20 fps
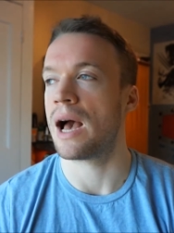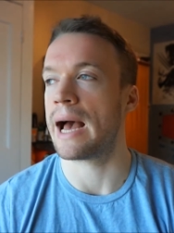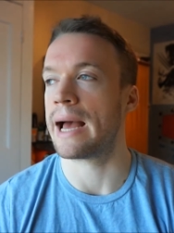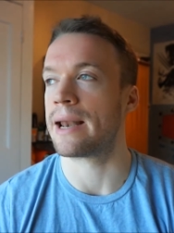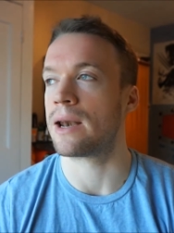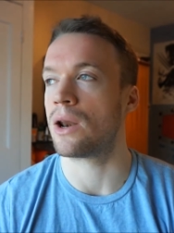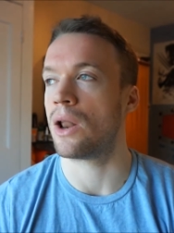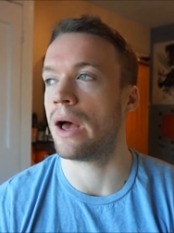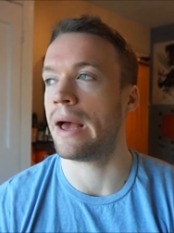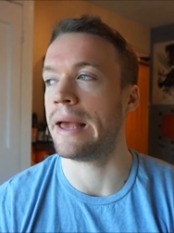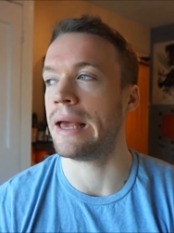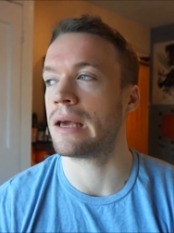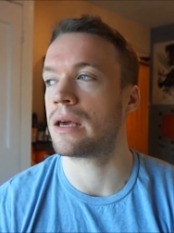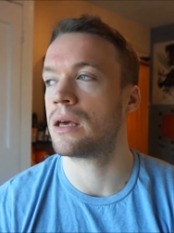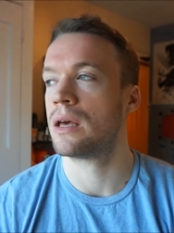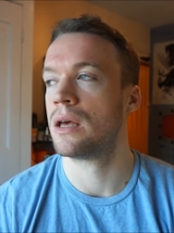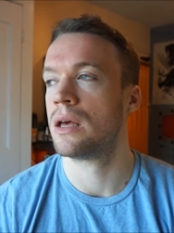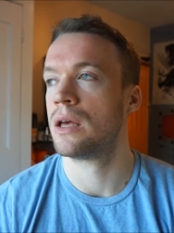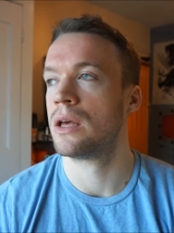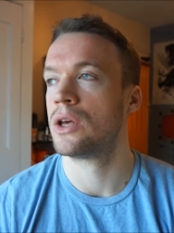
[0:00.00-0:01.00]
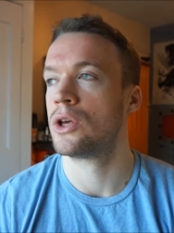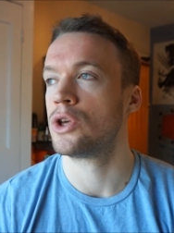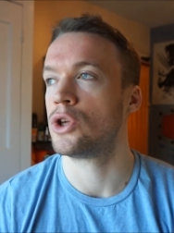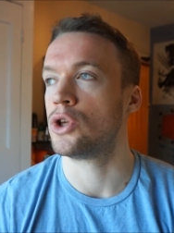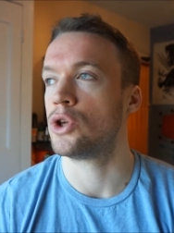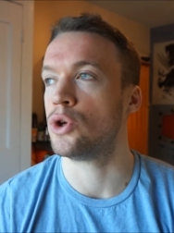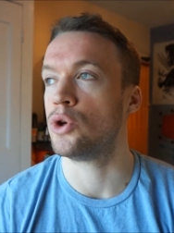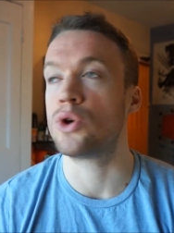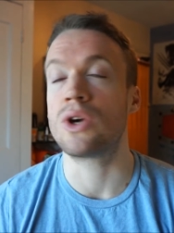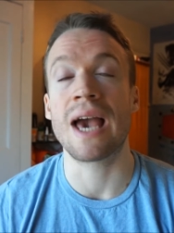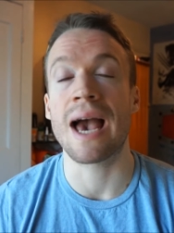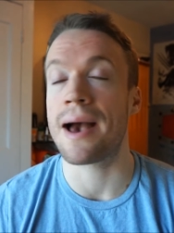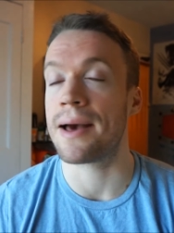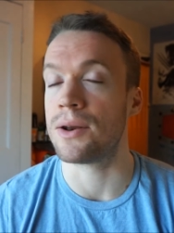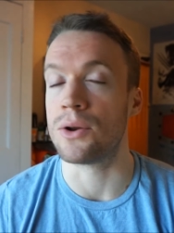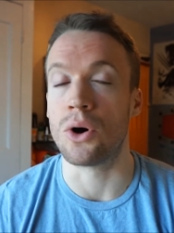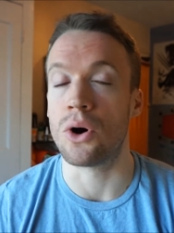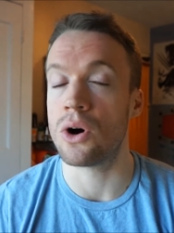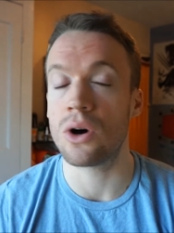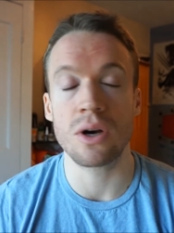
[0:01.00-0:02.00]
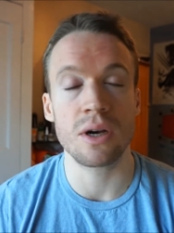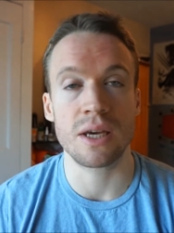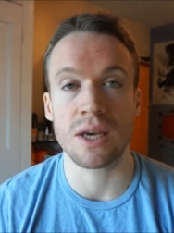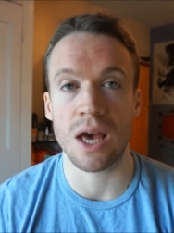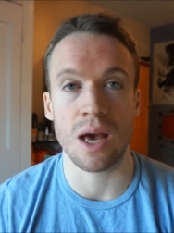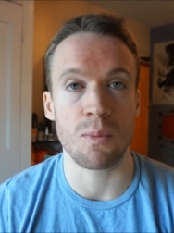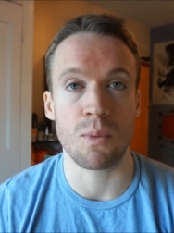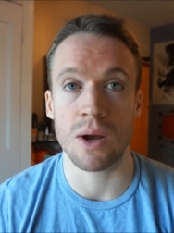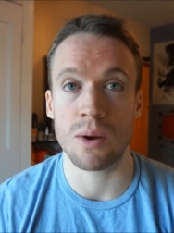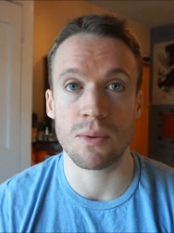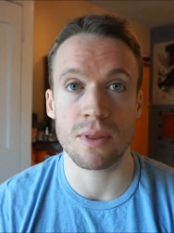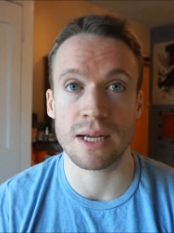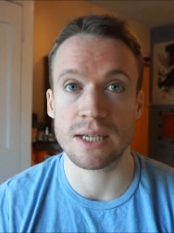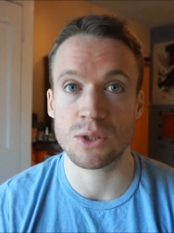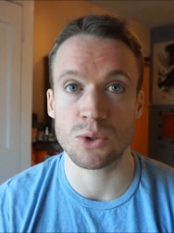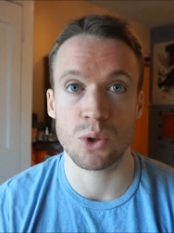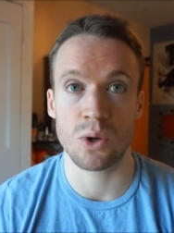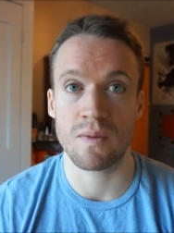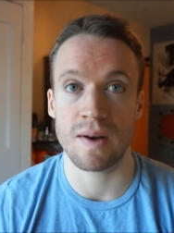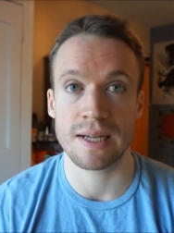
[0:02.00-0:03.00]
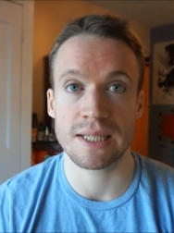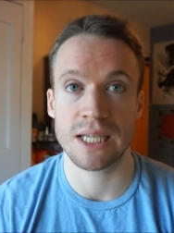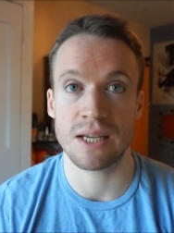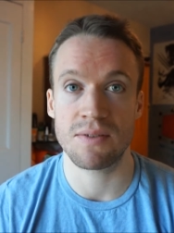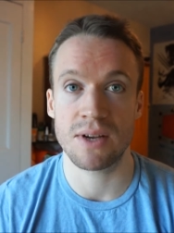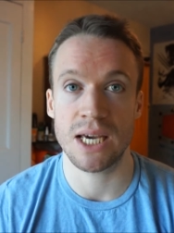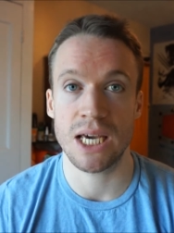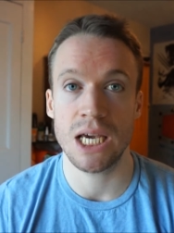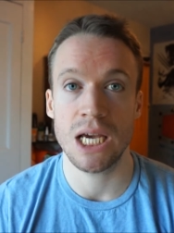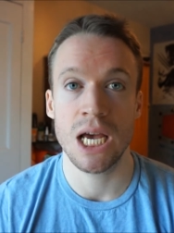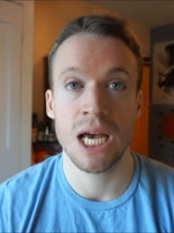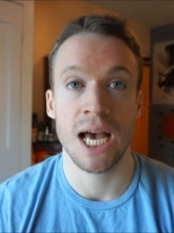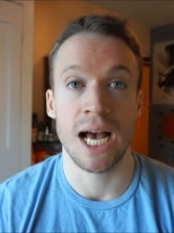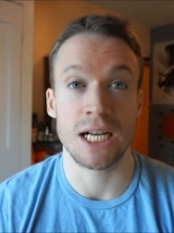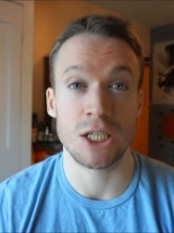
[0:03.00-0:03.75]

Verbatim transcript: and like, you cannot get away with that sort of activity.